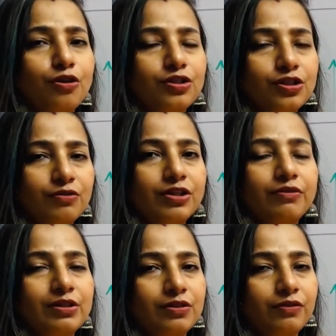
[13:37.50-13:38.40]
shorter and
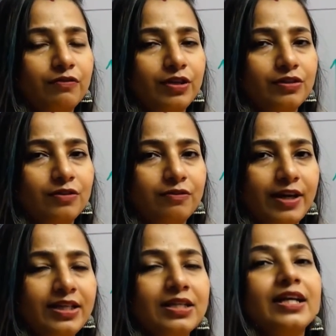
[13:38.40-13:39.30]
greater wavelength of
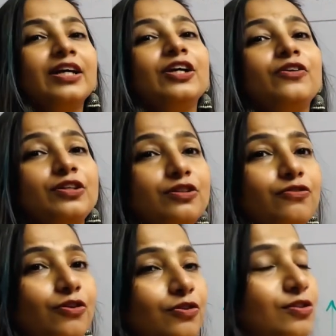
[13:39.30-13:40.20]
light, rate of
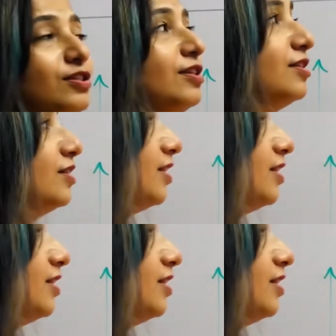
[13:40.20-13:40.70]
photosynthesis